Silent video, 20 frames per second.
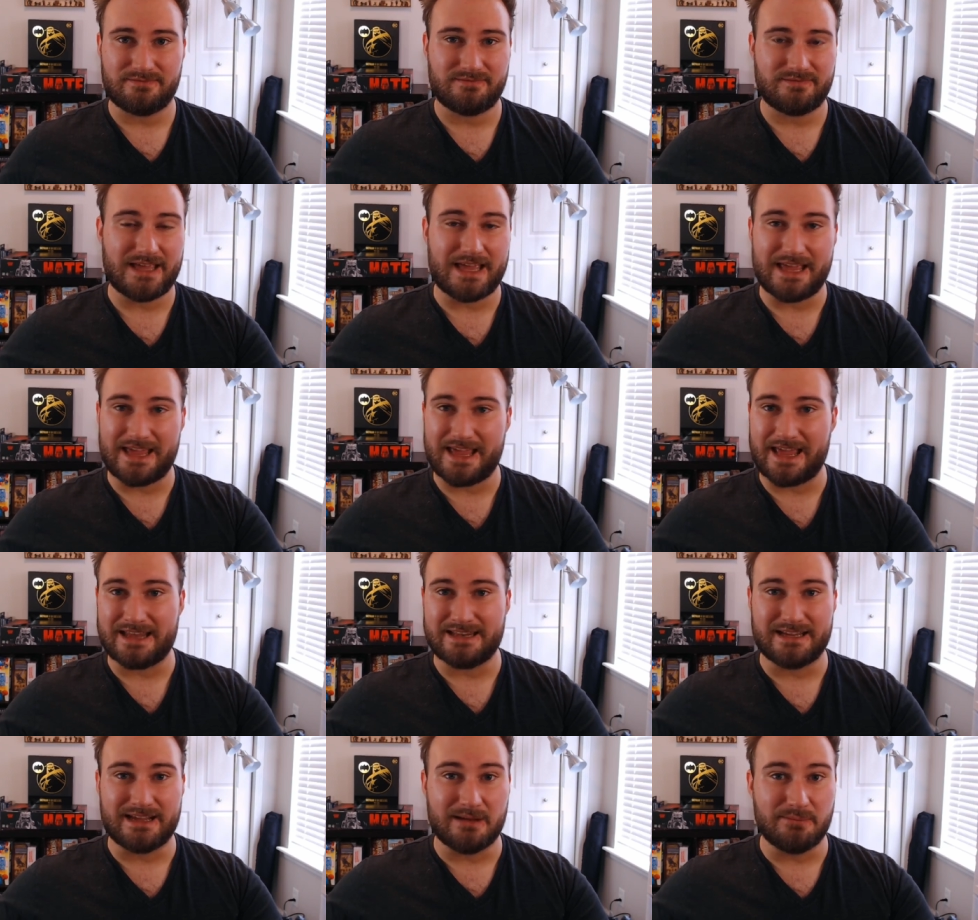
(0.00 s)

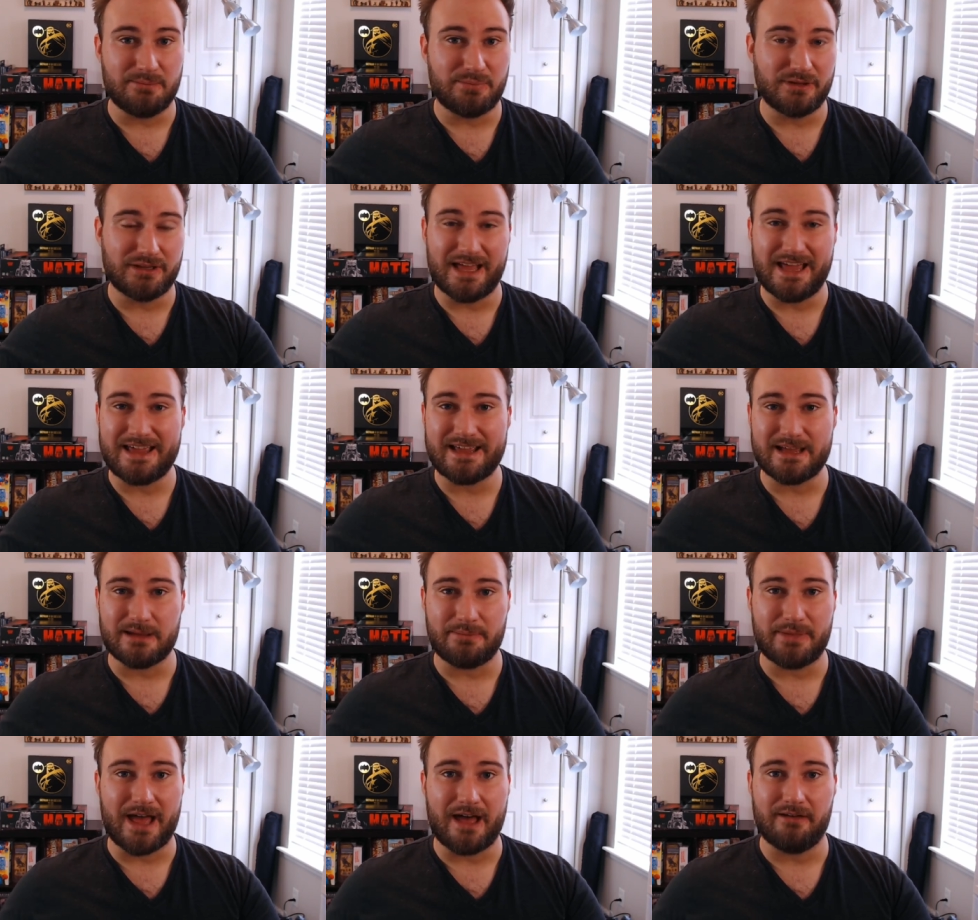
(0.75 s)
ending up playing a
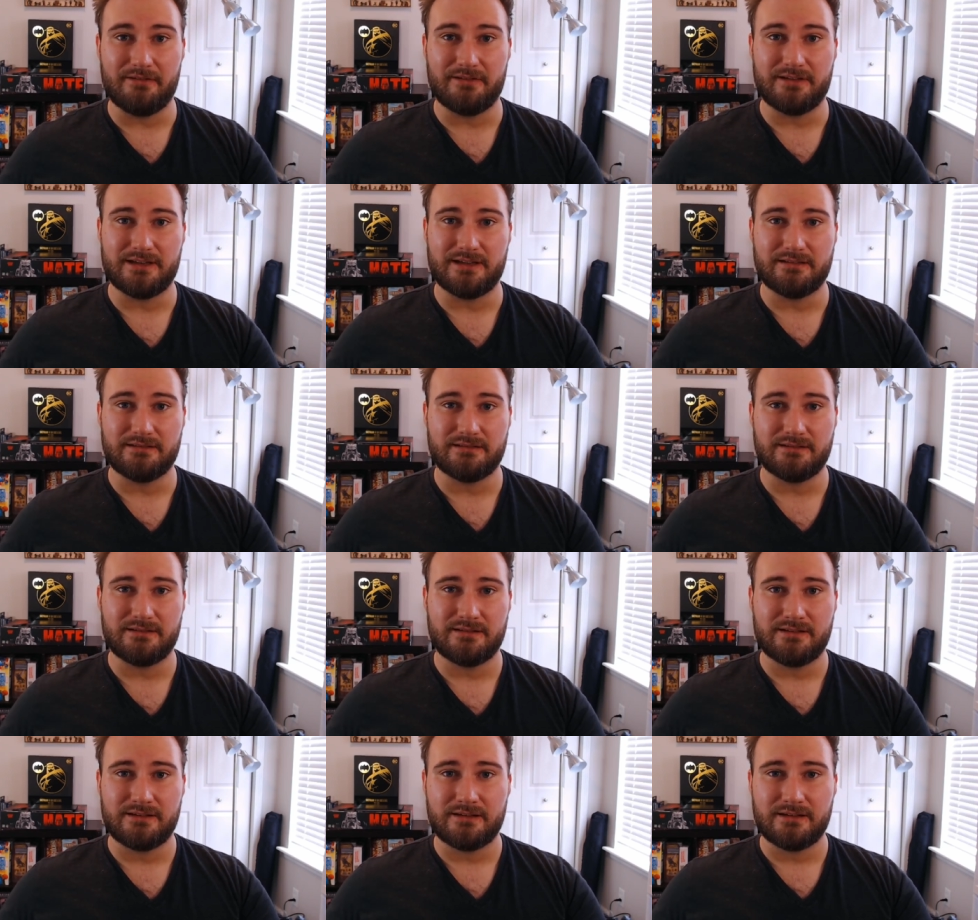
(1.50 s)
paladin,
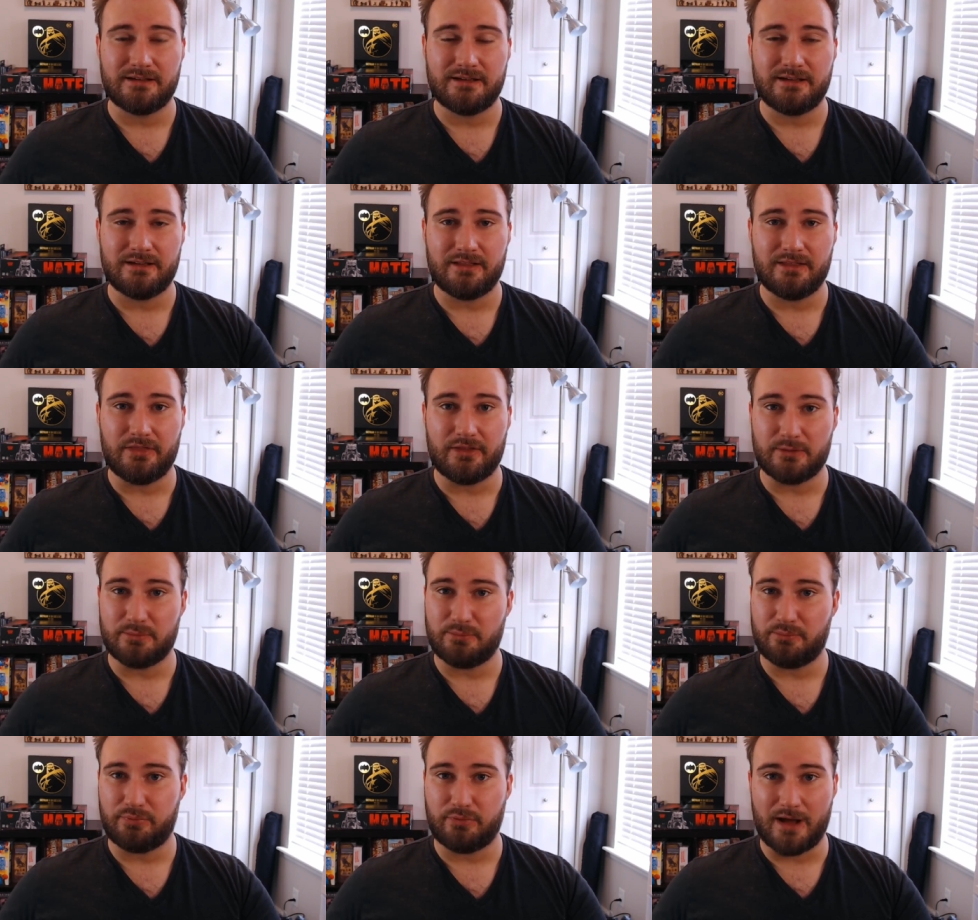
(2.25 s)
they're
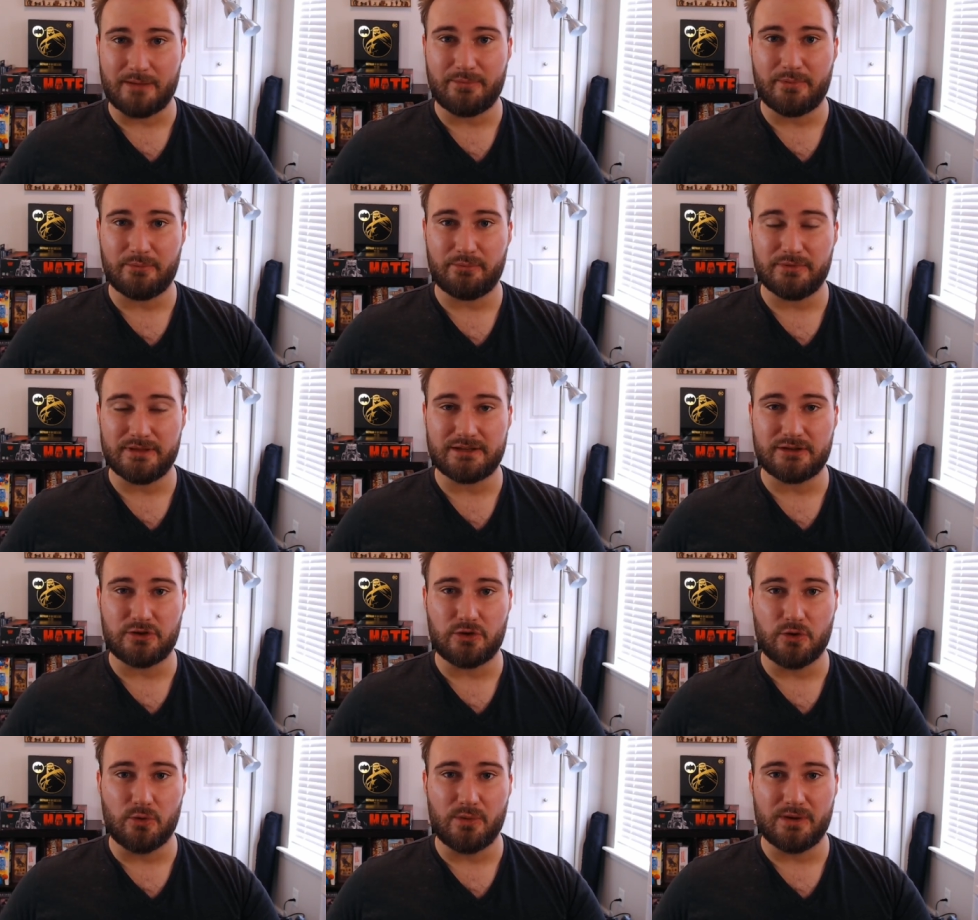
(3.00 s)
probably
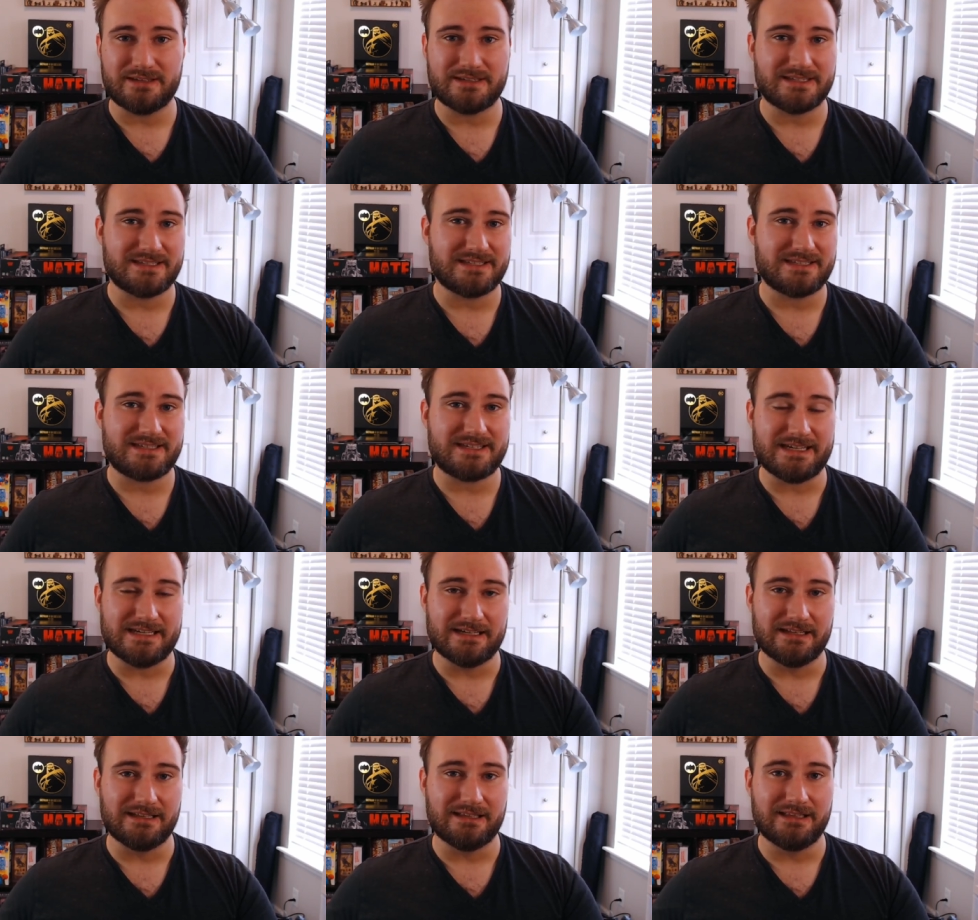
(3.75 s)
going to see
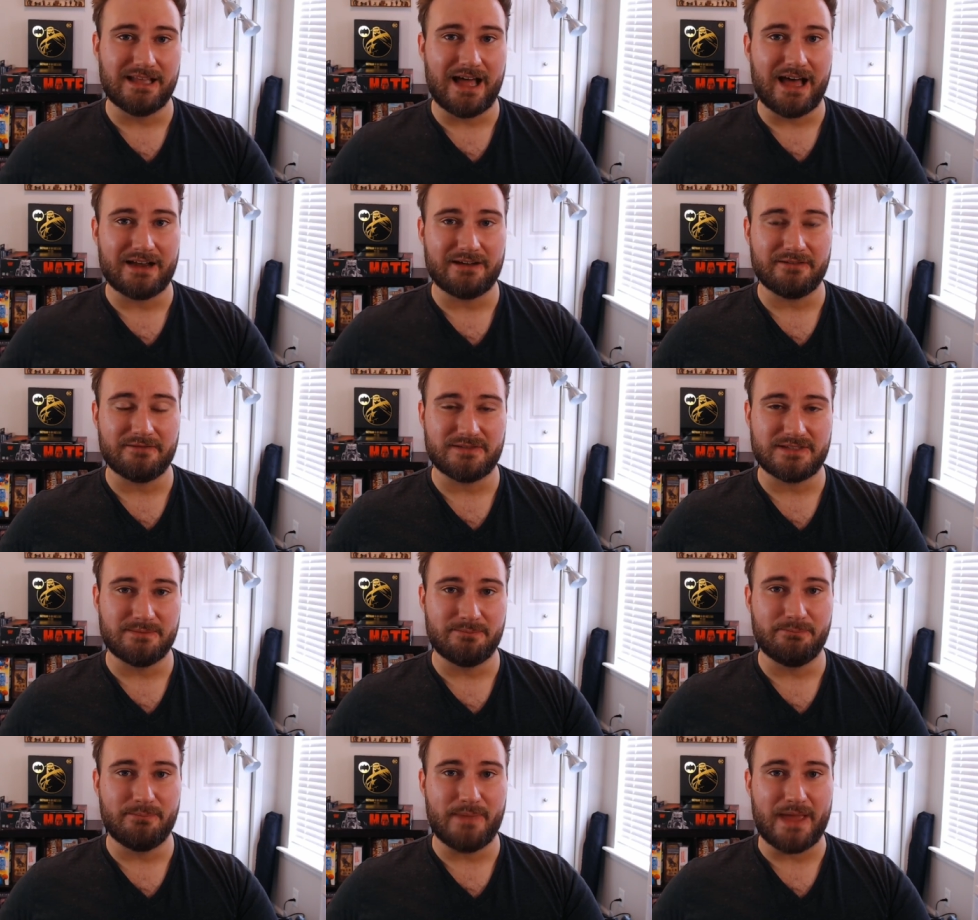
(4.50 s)
a lot of
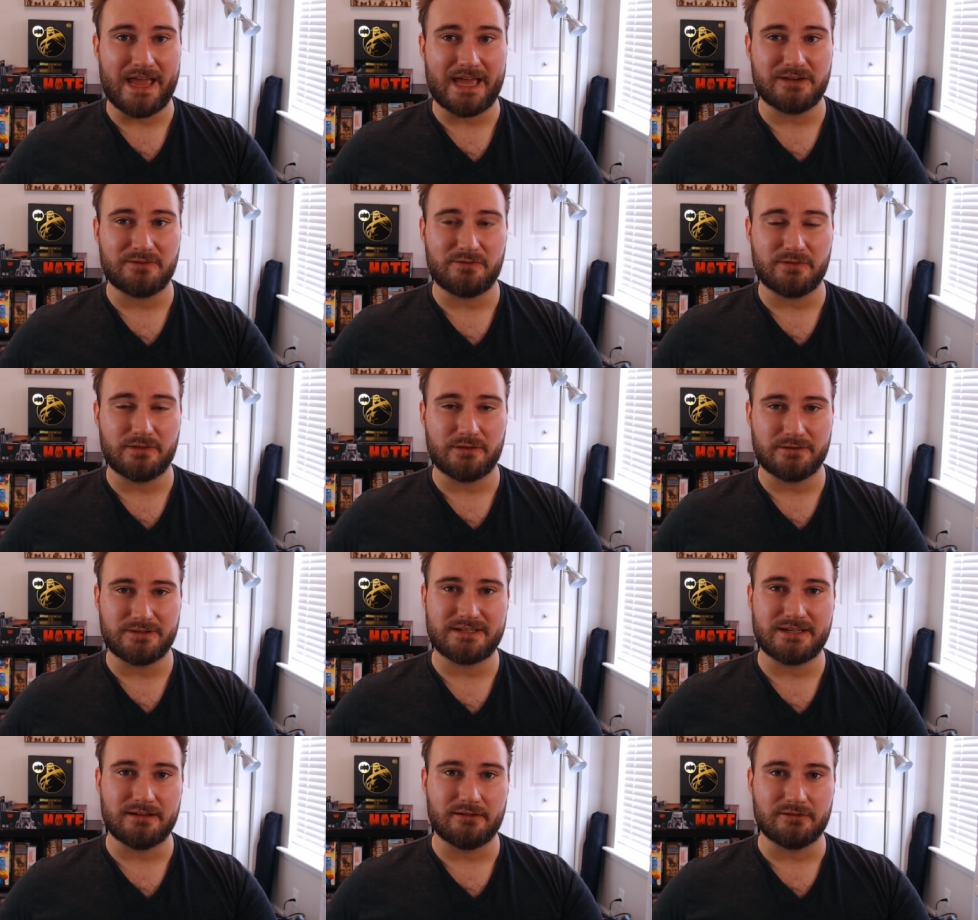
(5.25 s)
demand for their
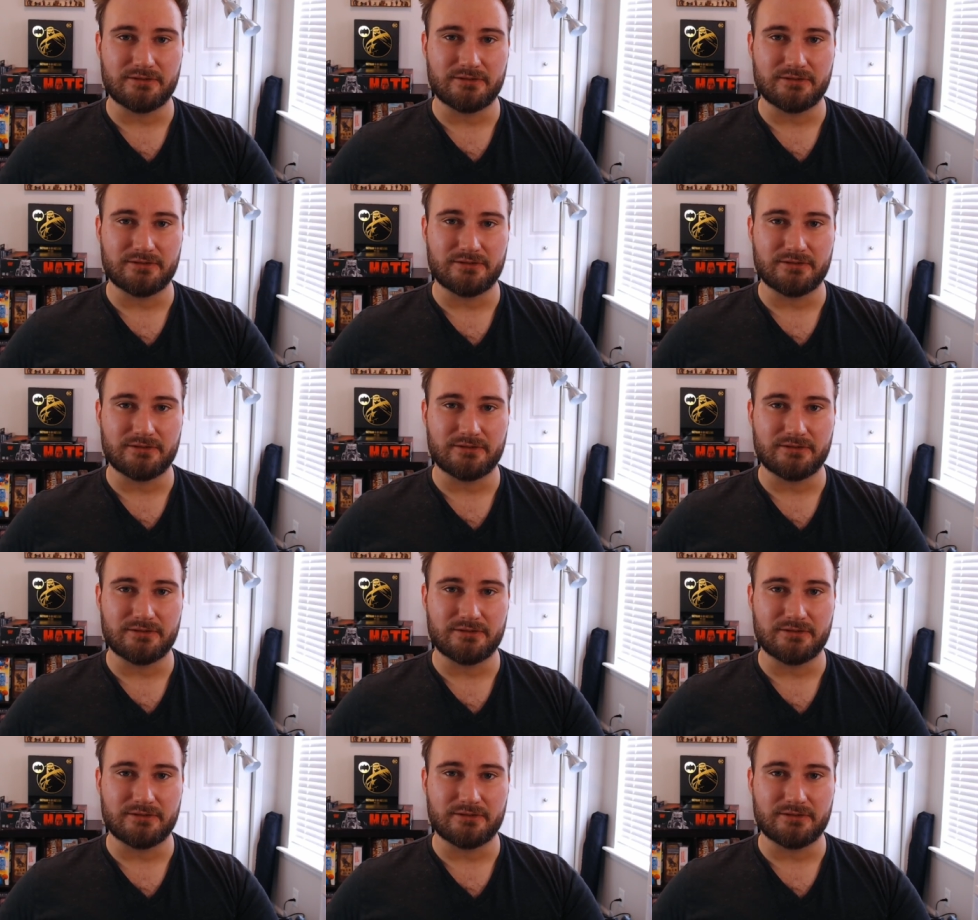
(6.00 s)
skills,